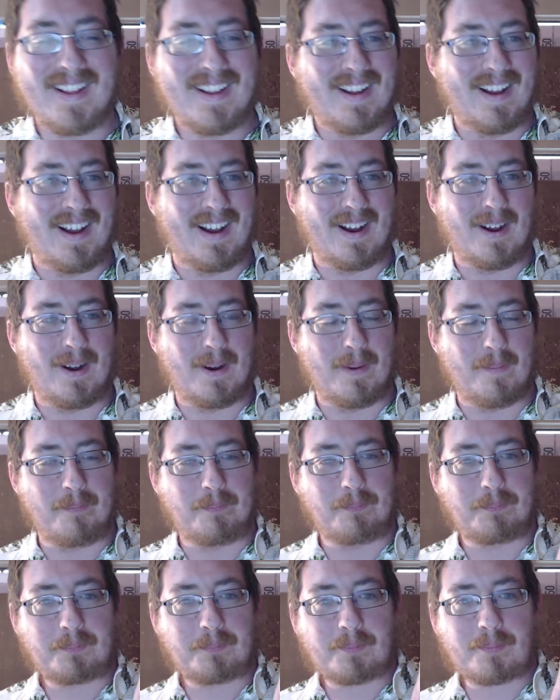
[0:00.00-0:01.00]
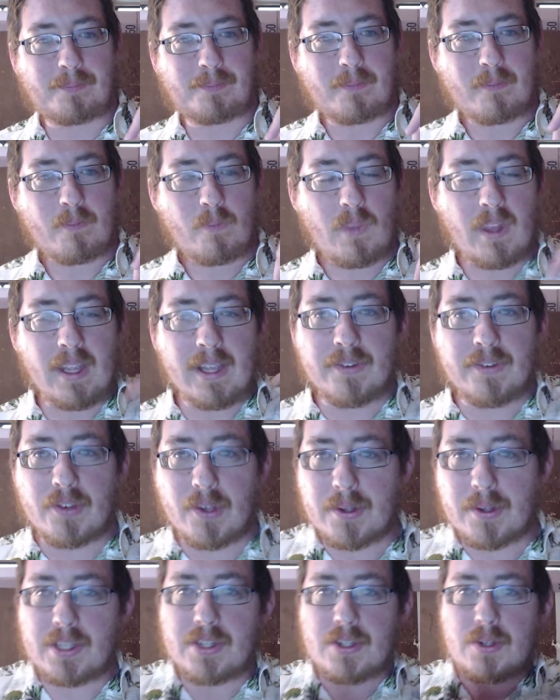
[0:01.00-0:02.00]
And so
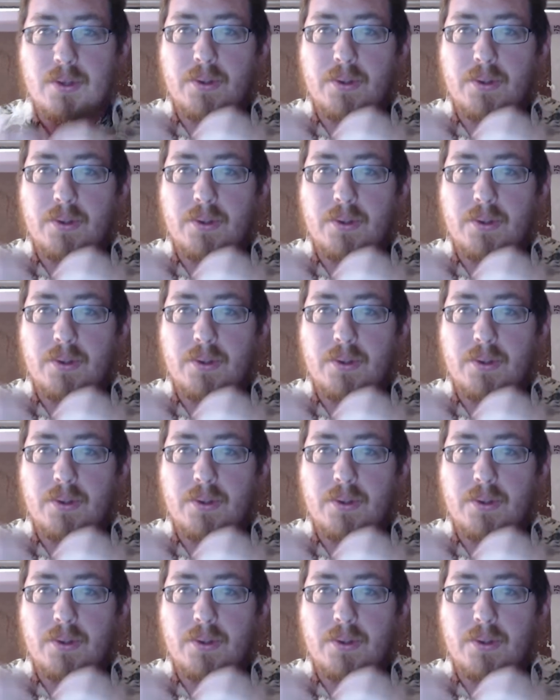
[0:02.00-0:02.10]
these two